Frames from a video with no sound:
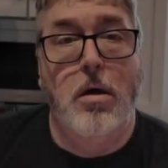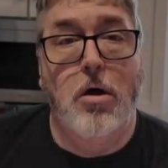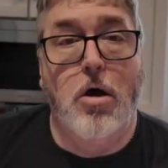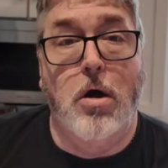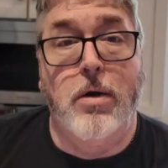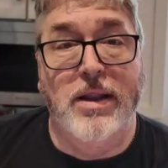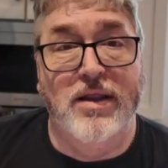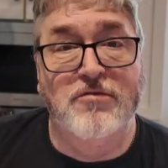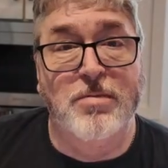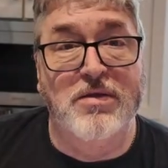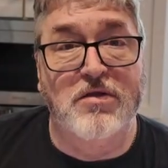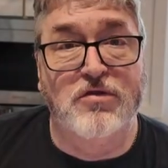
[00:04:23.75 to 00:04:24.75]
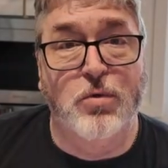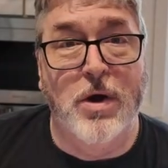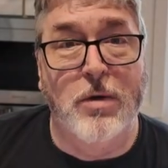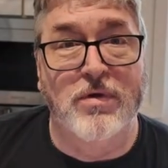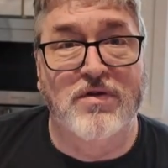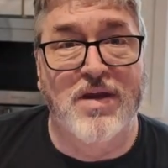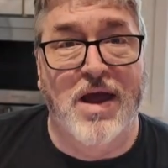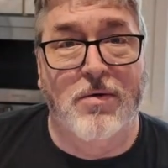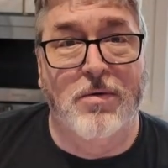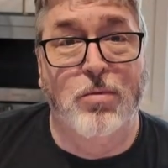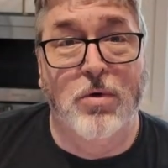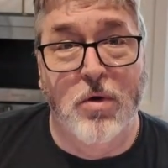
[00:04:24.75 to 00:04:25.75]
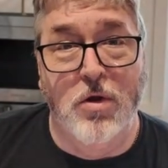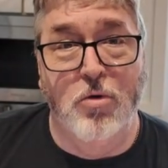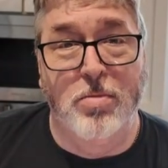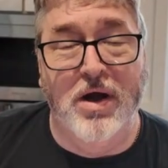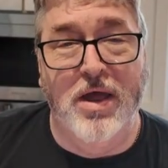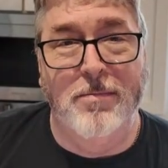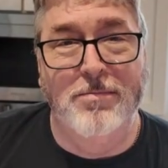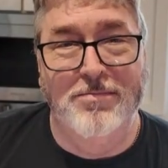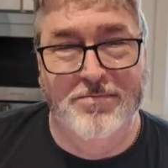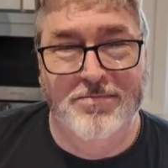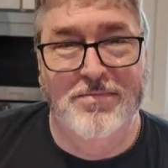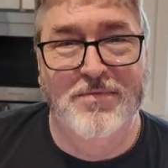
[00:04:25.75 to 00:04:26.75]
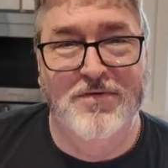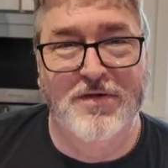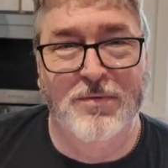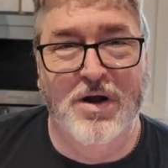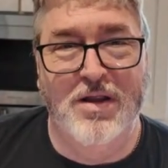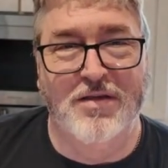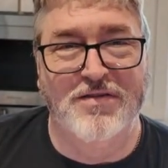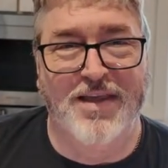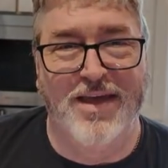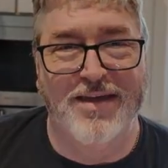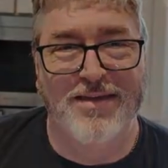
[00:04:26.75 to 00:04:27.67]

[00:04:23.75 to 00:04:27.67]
All right, let's make the square ones now. We'll go ahead and open it up, see what it looks like.